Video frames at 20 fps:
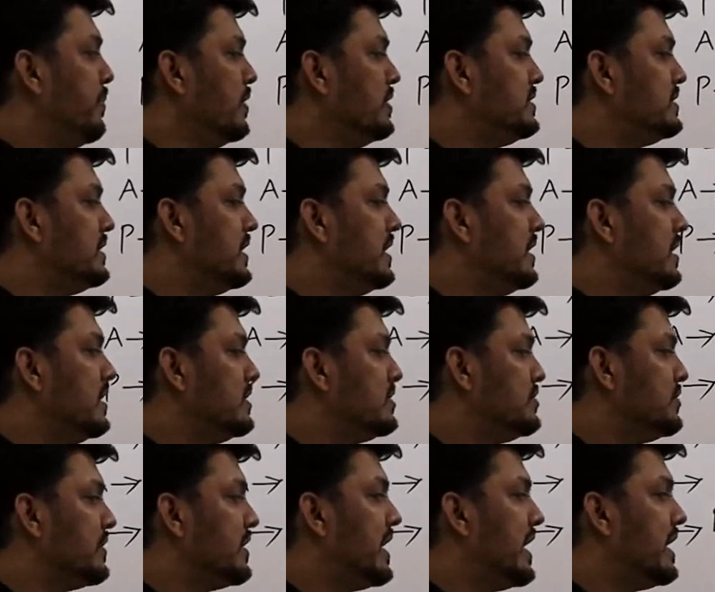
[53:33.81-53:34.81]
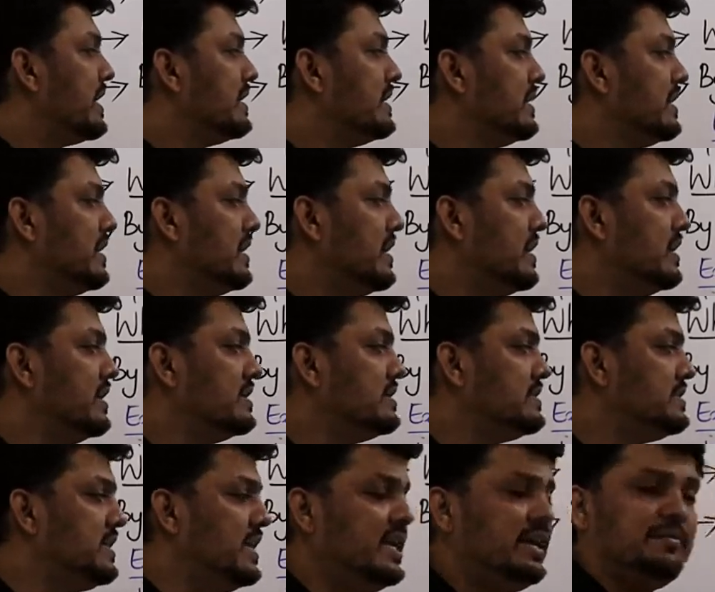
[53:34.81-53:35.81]
put together
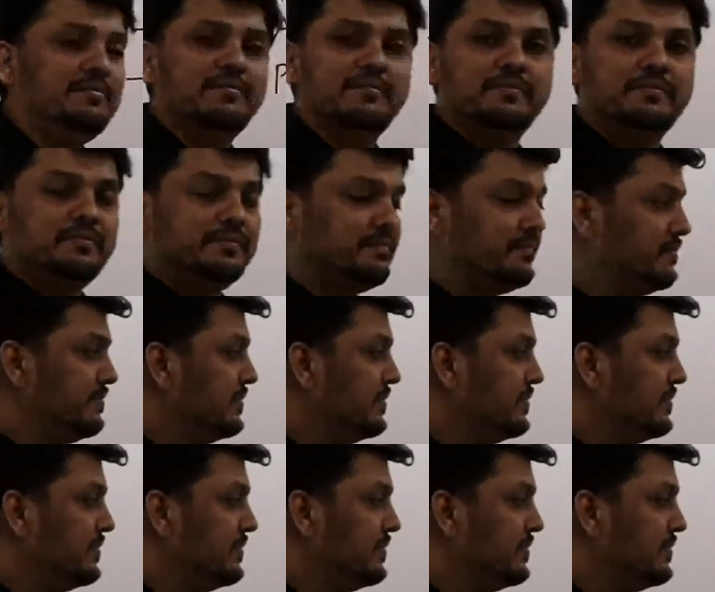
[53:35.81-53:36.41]
a team?